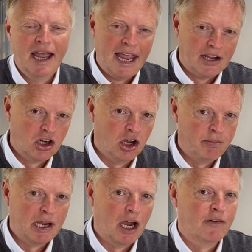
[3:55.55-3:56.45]
it could
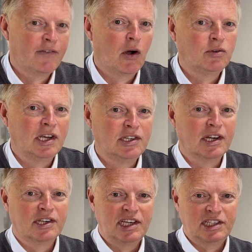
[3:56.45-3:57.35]
be over voltage, and
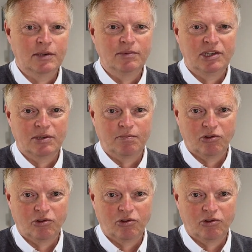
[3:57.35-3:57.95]
the system's just